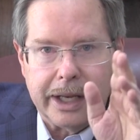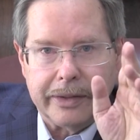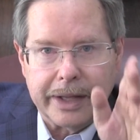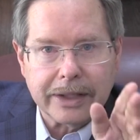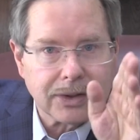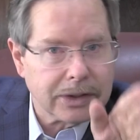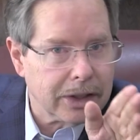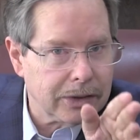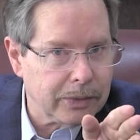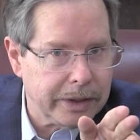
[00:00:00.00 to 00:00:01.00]
And that's
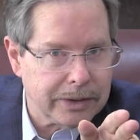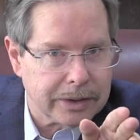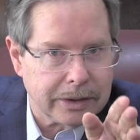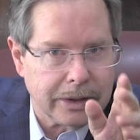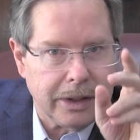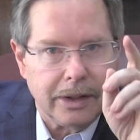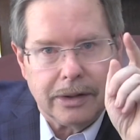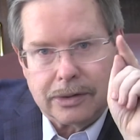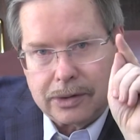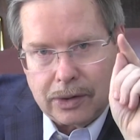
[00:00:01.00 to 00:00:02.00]
another reason
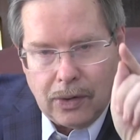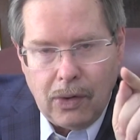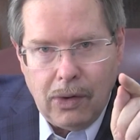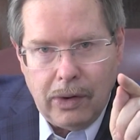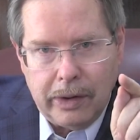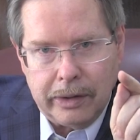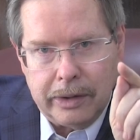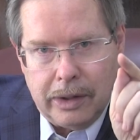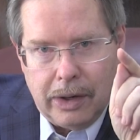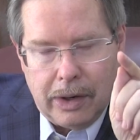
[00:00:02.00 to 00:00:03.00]
to call